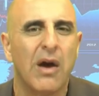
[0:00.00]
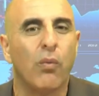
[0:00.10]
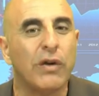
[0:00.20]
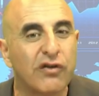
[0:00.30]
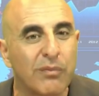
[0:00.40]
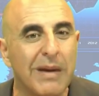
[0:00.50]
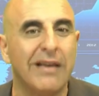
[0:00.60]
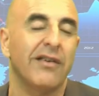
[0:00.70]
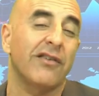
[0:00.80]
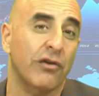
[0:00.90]
which
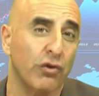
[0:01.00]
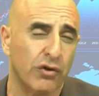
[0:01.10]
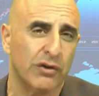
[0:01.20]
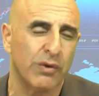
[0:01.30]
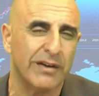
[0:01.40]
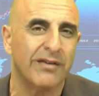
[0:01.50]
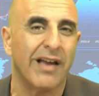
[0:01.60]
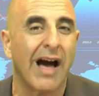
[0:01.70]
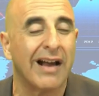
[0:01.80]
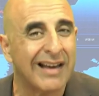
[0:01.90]
means institutional traders
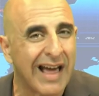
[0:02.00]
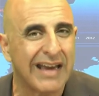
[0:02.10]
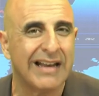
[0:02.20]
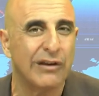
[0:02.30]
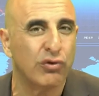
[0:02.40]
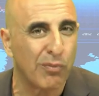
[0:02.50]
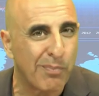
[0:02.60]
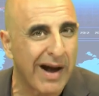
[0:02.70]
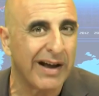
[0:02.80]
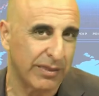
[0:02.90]
are likely likely to
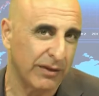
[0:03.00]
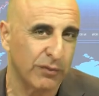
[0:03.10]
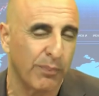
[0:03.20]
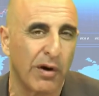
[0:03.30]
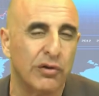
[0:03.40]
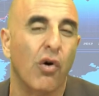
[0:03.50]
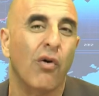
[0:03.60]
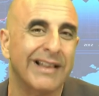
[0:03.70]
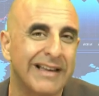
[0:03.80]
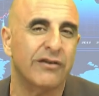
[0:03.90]
buy at this point
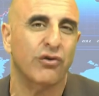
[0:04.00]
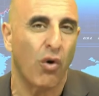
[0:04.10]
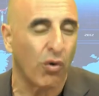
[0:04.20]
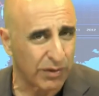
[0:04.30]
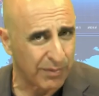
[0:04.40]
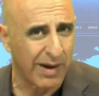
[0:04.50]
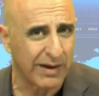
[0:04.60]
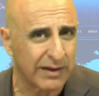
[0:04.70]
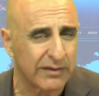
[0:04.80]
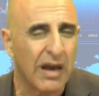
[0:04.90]
or at least hold the
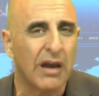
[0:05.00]
market.